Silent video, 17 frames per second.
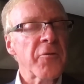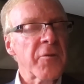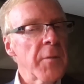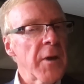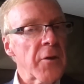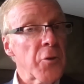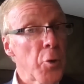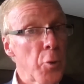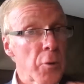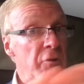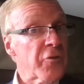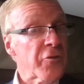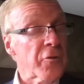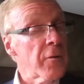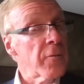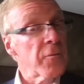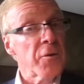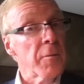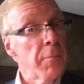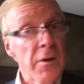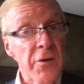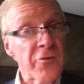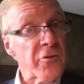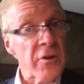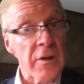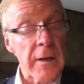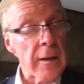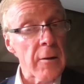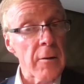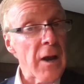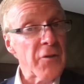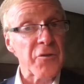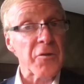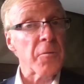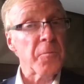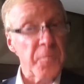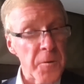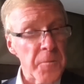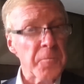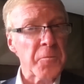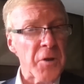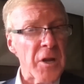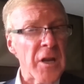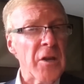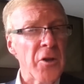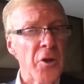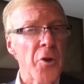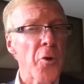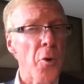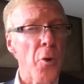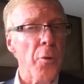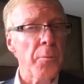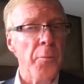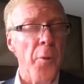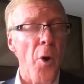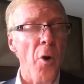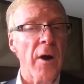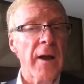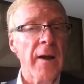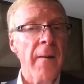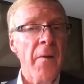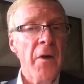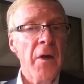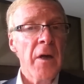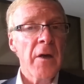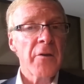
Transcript: Smith, who had served a mission here as a 15-year-old boy,